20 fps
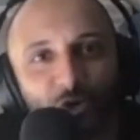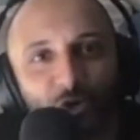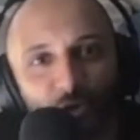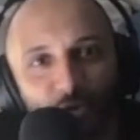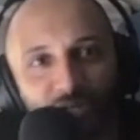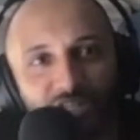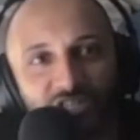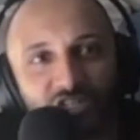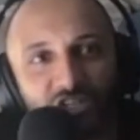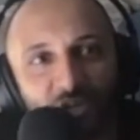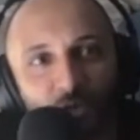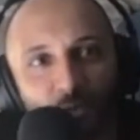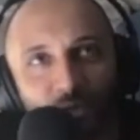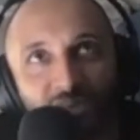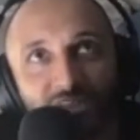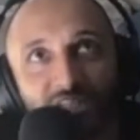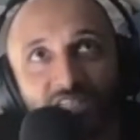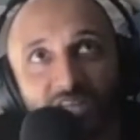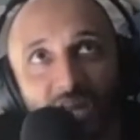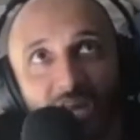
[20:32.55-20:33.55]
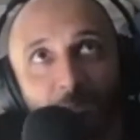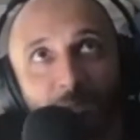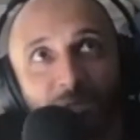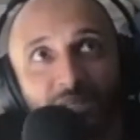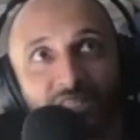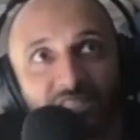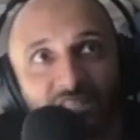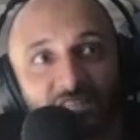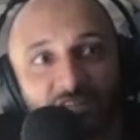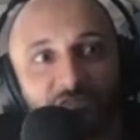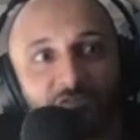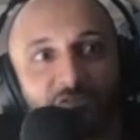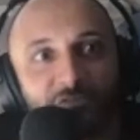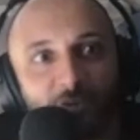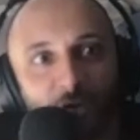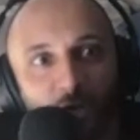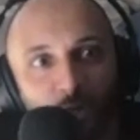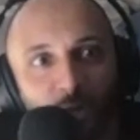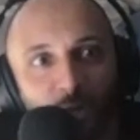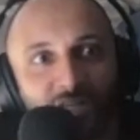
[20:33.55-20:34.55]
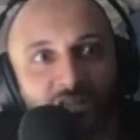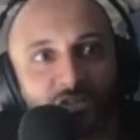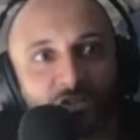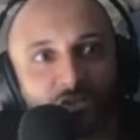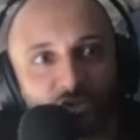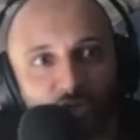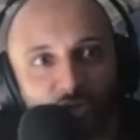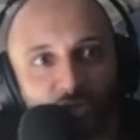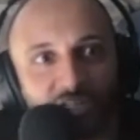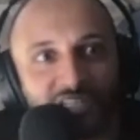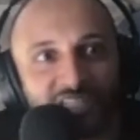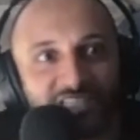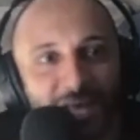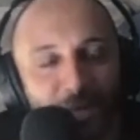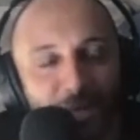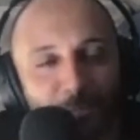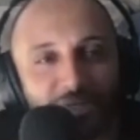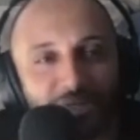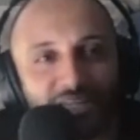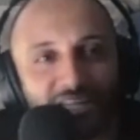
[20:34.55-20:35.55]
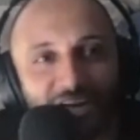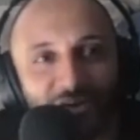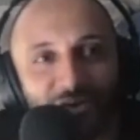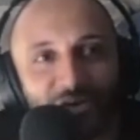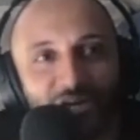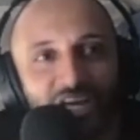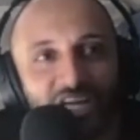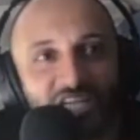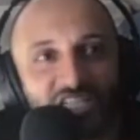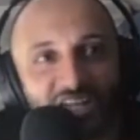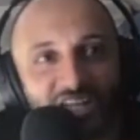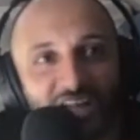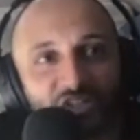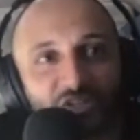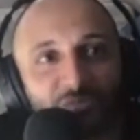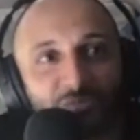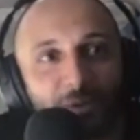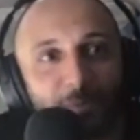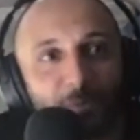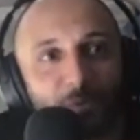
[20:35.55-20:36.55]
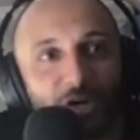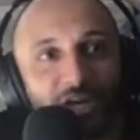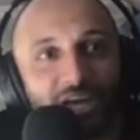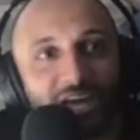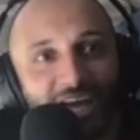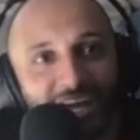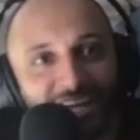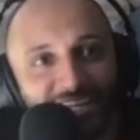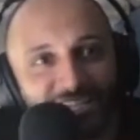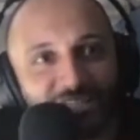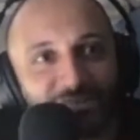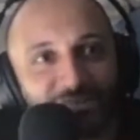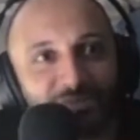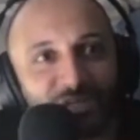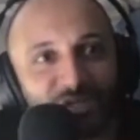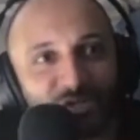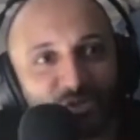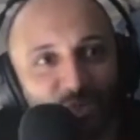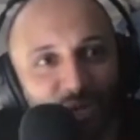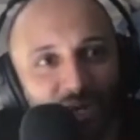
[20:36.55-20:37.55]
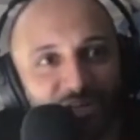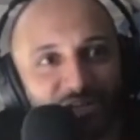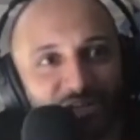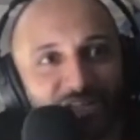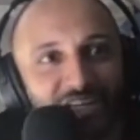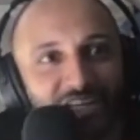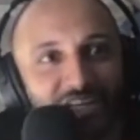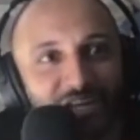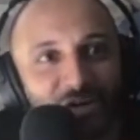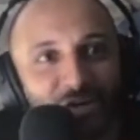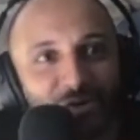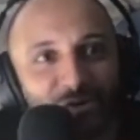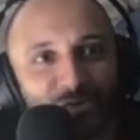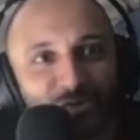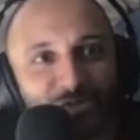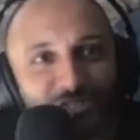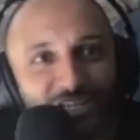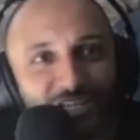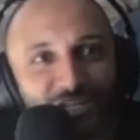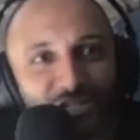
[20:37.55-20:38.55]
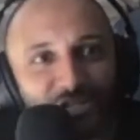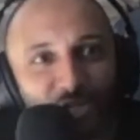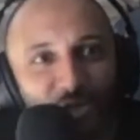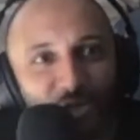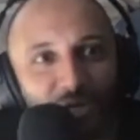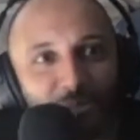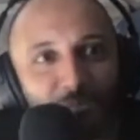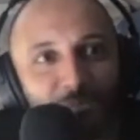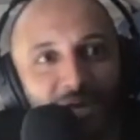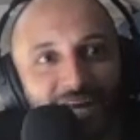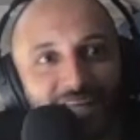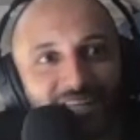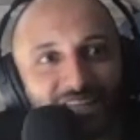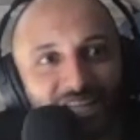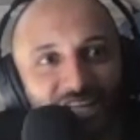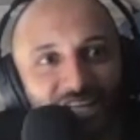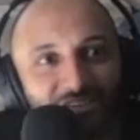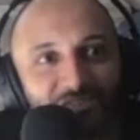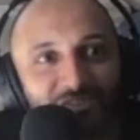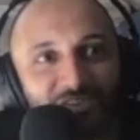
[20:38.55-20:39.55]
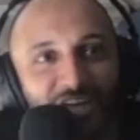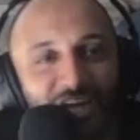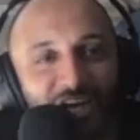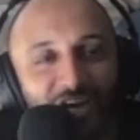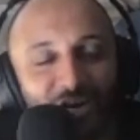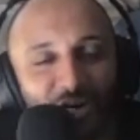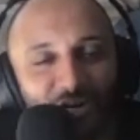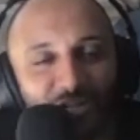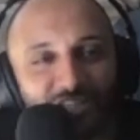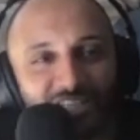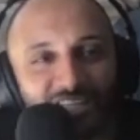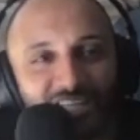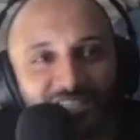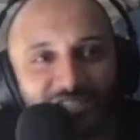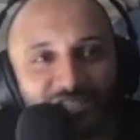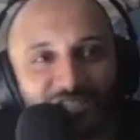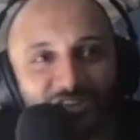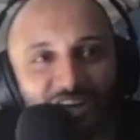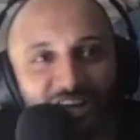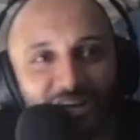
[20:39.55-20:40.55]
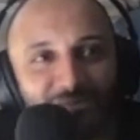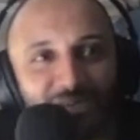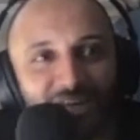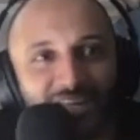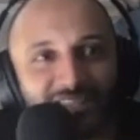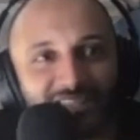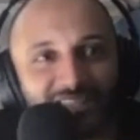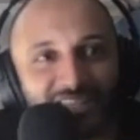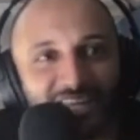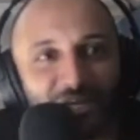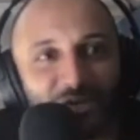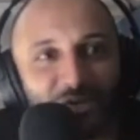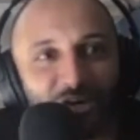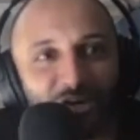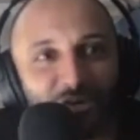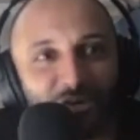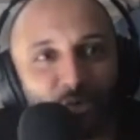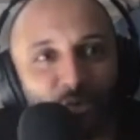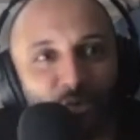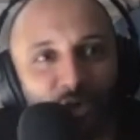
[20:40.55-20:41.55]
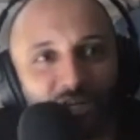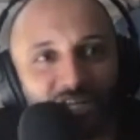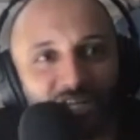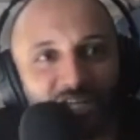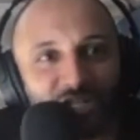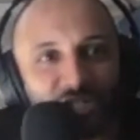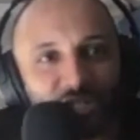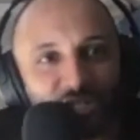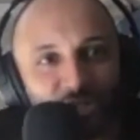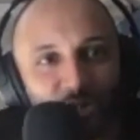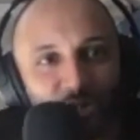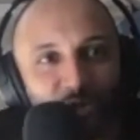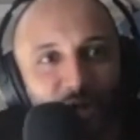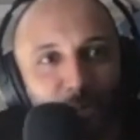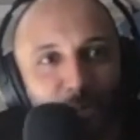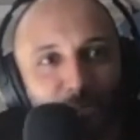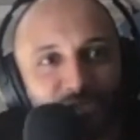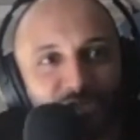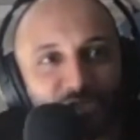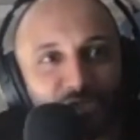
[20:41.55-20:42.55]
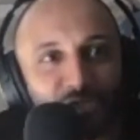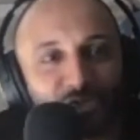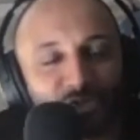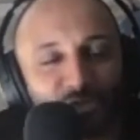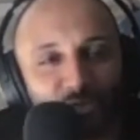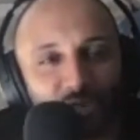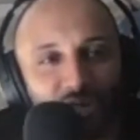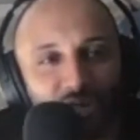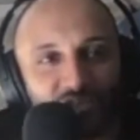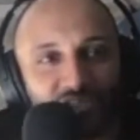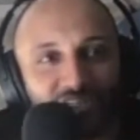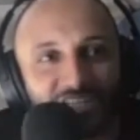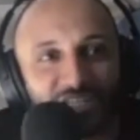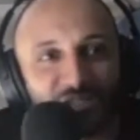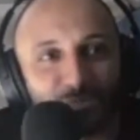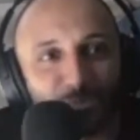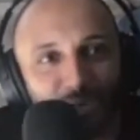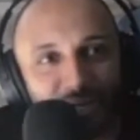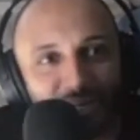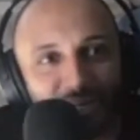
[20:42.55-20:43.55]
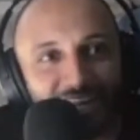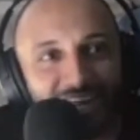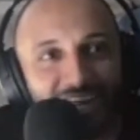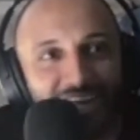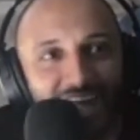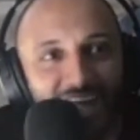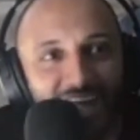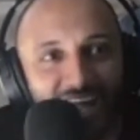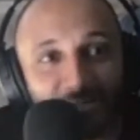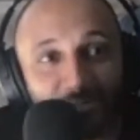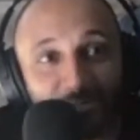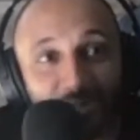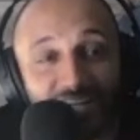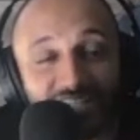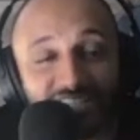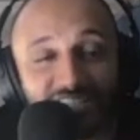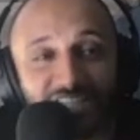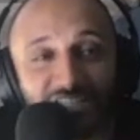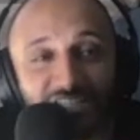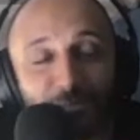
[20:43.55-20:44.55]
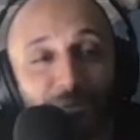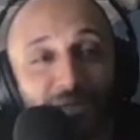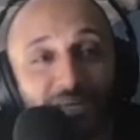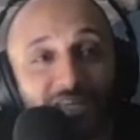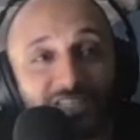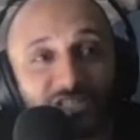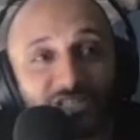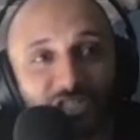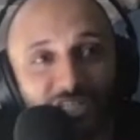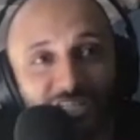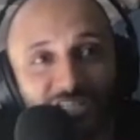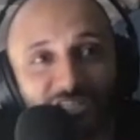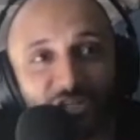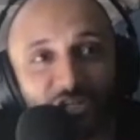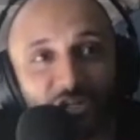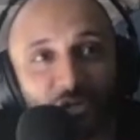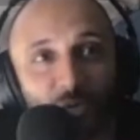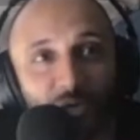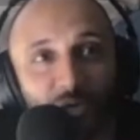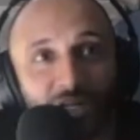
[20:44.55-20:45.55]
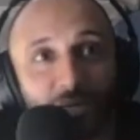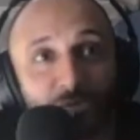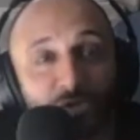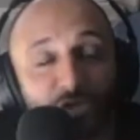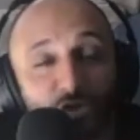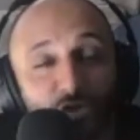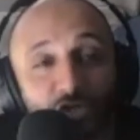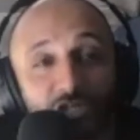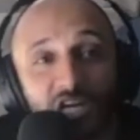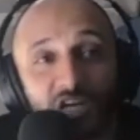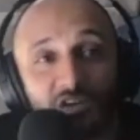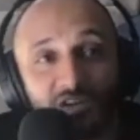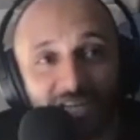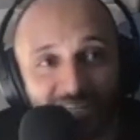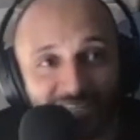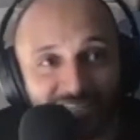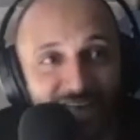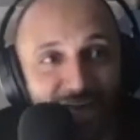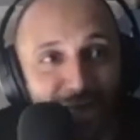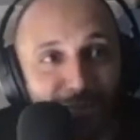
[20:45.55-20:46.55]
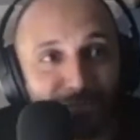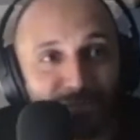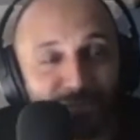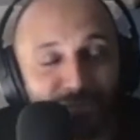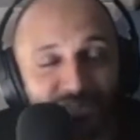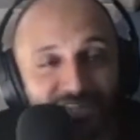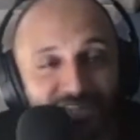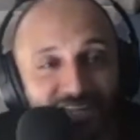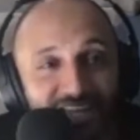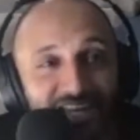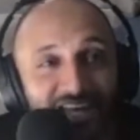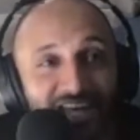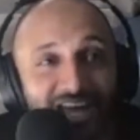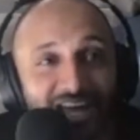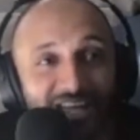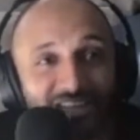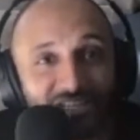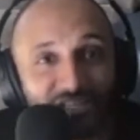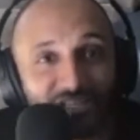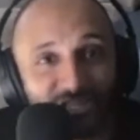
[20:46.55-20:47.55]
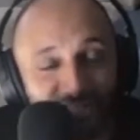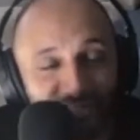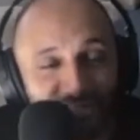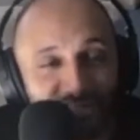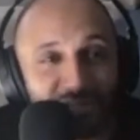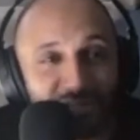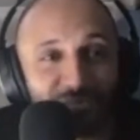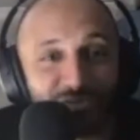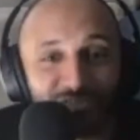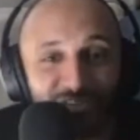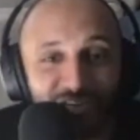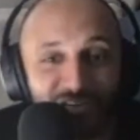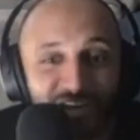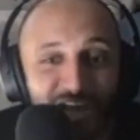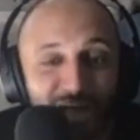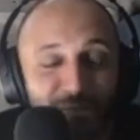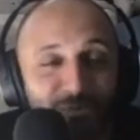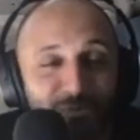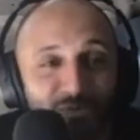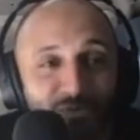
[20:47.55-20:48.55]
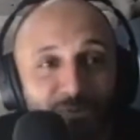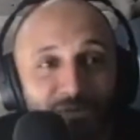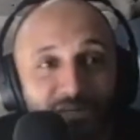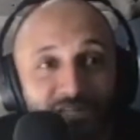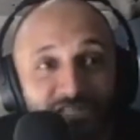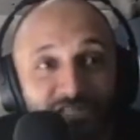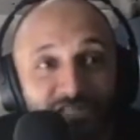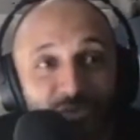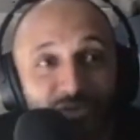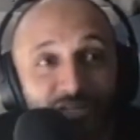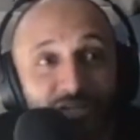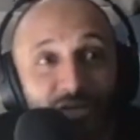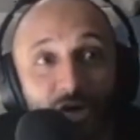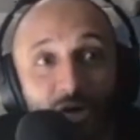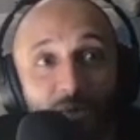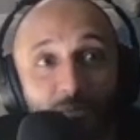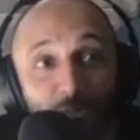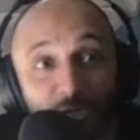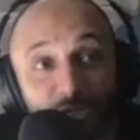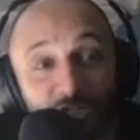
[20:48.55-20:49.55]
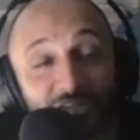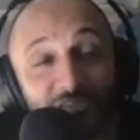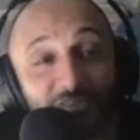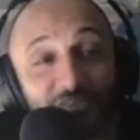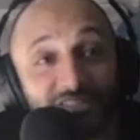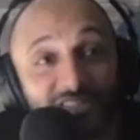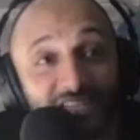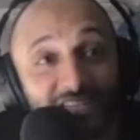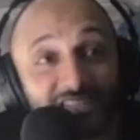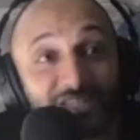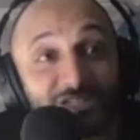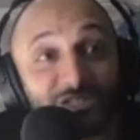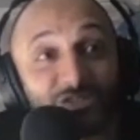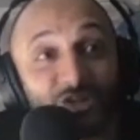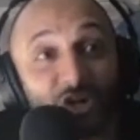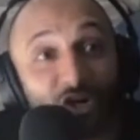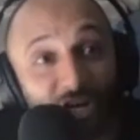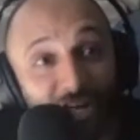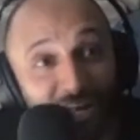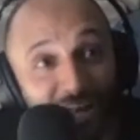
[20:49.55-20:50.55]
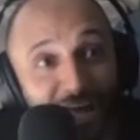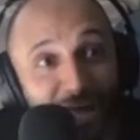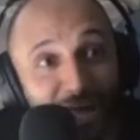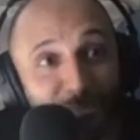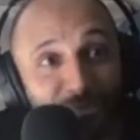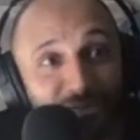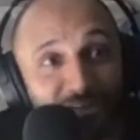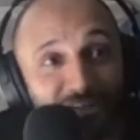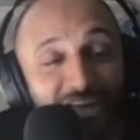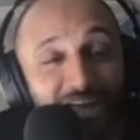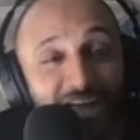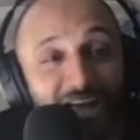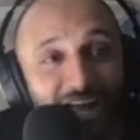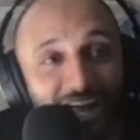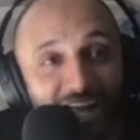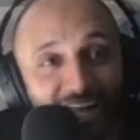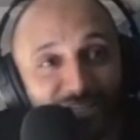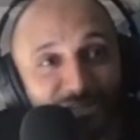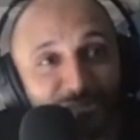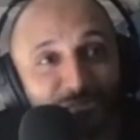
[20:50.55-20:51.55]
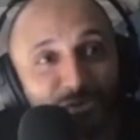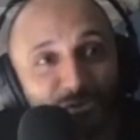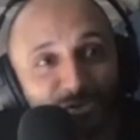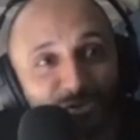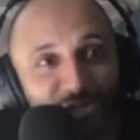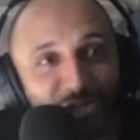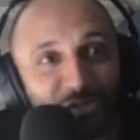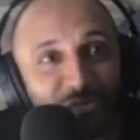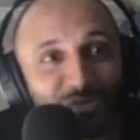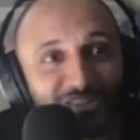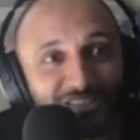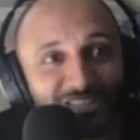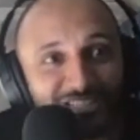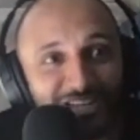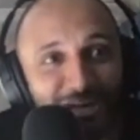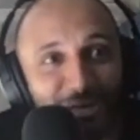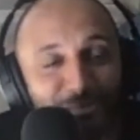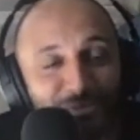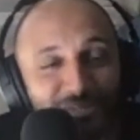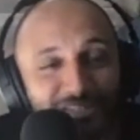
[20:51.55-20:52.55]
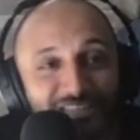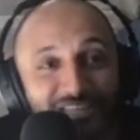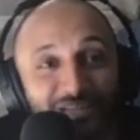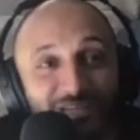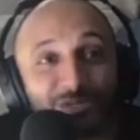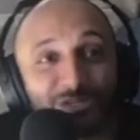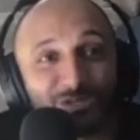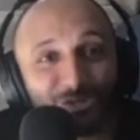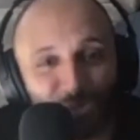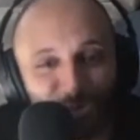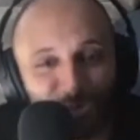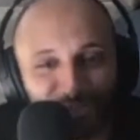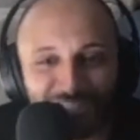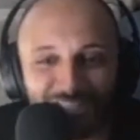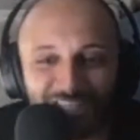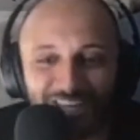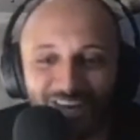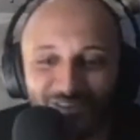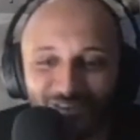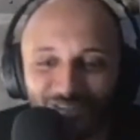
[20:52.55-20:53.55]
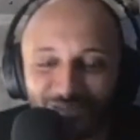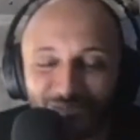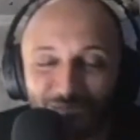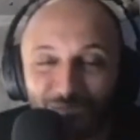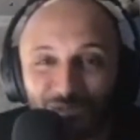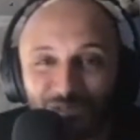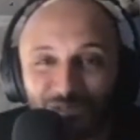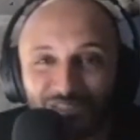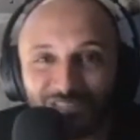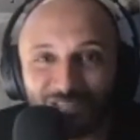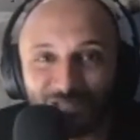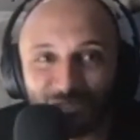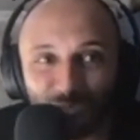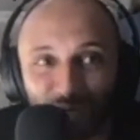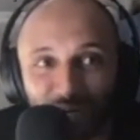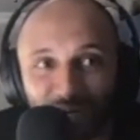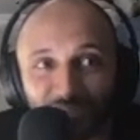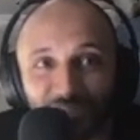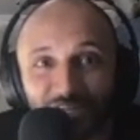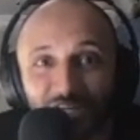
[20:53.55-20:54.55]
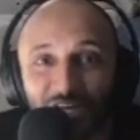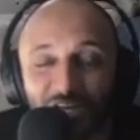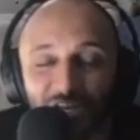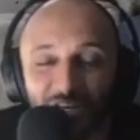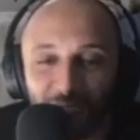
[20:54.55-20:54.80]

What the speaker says: Who is going to win the Champions League following the draw that just happened now? Shout out to my boy Hashim as well, who's showing mad love on the Instagram and saying what a show episode 200 has been. Almas thinks PSG is going to win. I'm sure Karine is happy with that. I think she's going to be very happy with PSG winning. Mustafa says it's not going to happen. Hatem, who's going to win the Champions League? Masoud is here in the building as well.